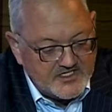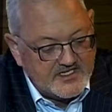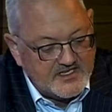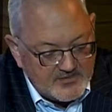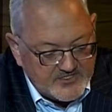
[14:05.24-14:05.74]
is
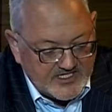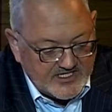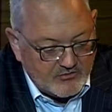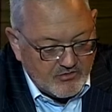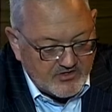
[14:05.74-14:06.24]
in their
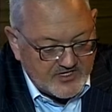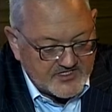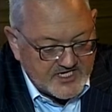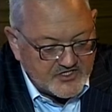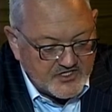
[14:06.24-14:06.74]
particular
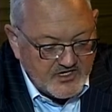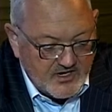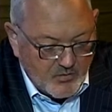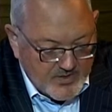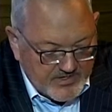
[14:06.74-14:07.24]
organization,
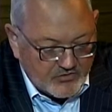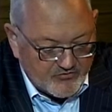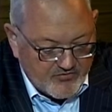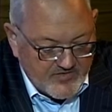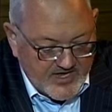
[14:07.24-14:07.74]
and we build
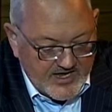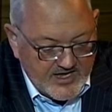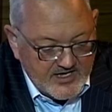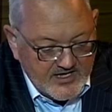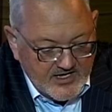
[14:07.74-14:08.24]
from there.
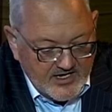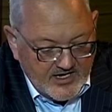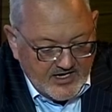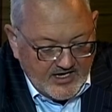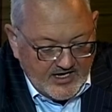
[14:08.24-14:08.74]

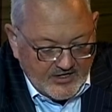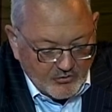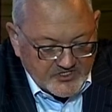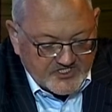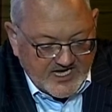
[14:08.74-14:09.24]
In
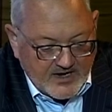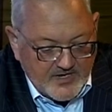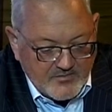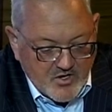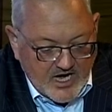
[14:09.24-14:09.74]
order to get
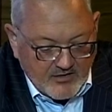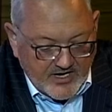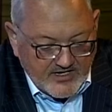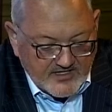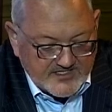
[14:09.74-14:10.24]
people
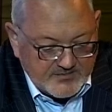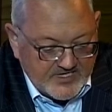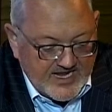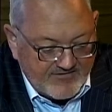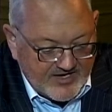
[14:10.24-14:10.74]
going,
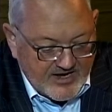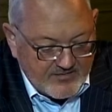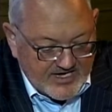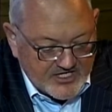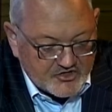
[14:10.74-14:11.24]
simply having their
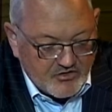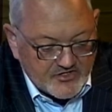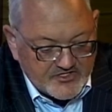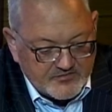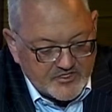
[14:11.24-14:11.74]
manager
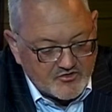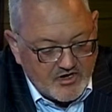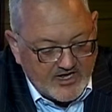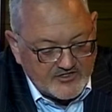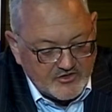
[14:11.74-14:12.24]
ask them to
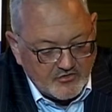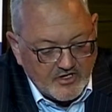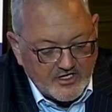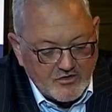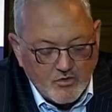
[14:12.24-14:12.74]
try out an
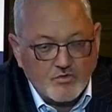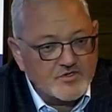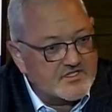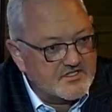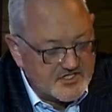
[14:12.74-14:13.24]
online
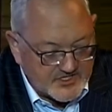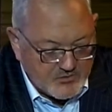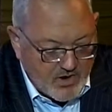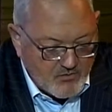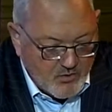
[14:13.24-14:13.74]
course just
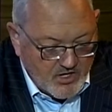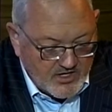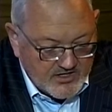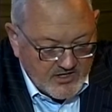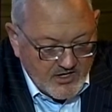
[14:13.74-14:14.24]
won't
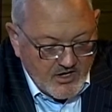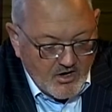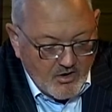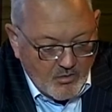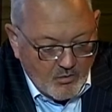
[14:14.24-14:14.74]
work.
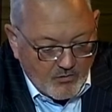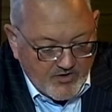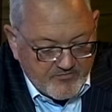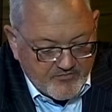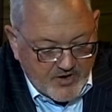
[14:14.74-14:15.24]
What we've